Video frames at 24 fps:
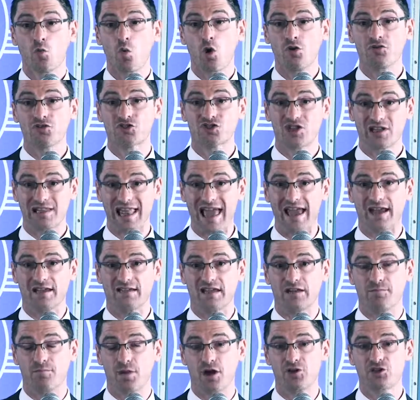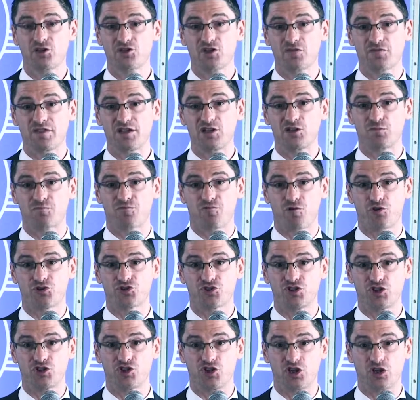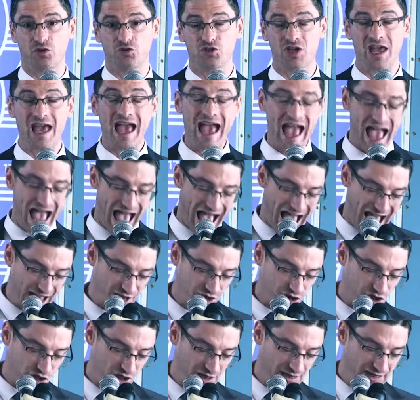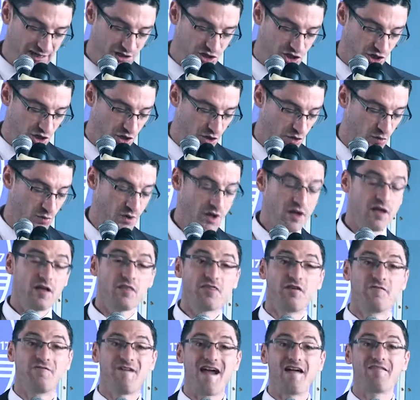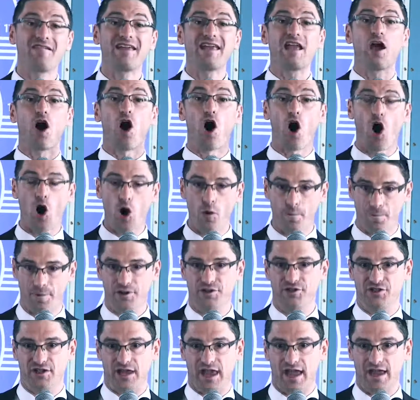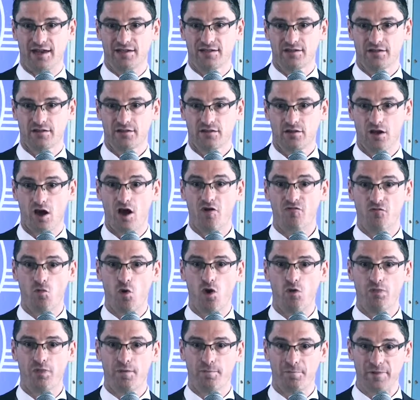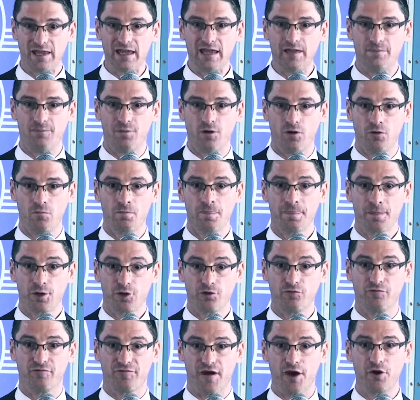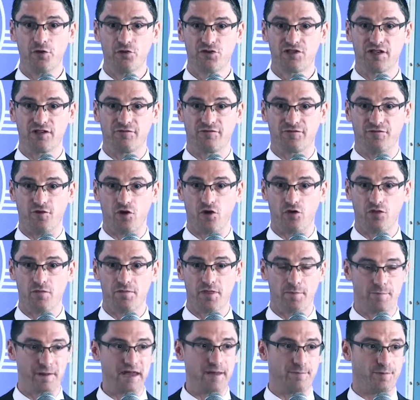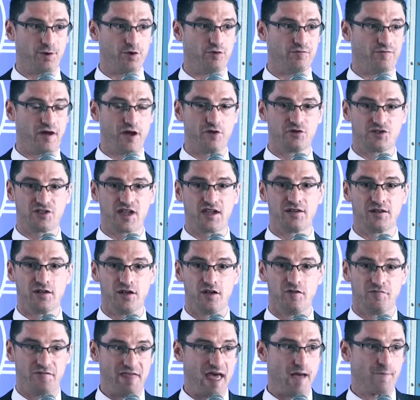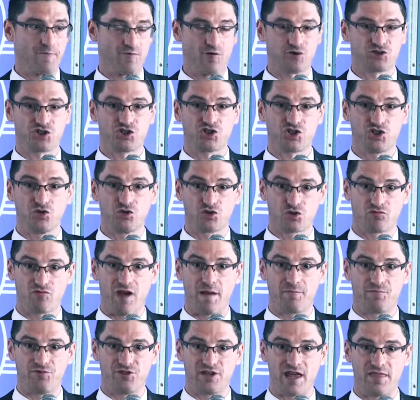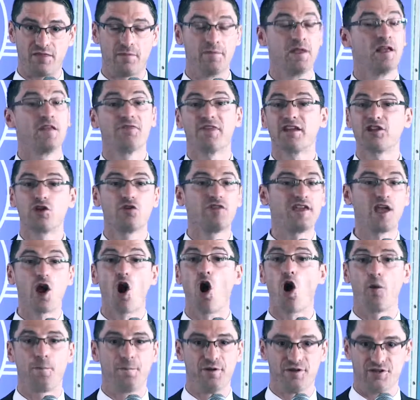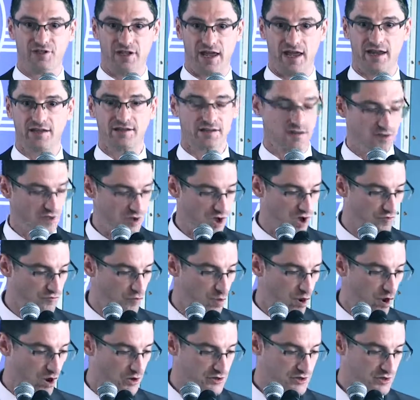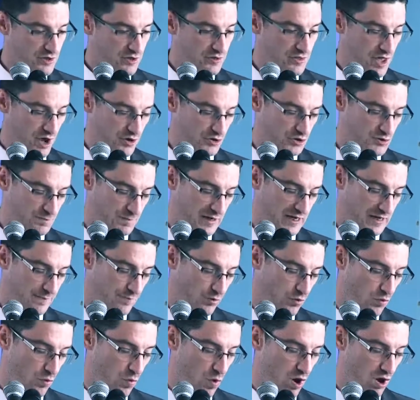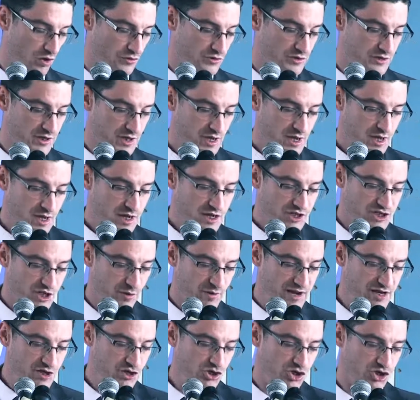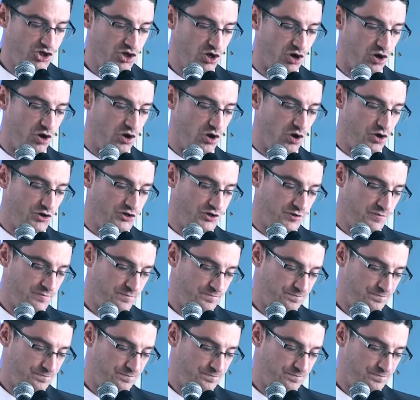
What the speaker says: once elected, most of these prostitutes actually do the very opposite of what the people who voted for them, the people who voted for that prostitute to represent them, they do the opposite of what those people want. So in short,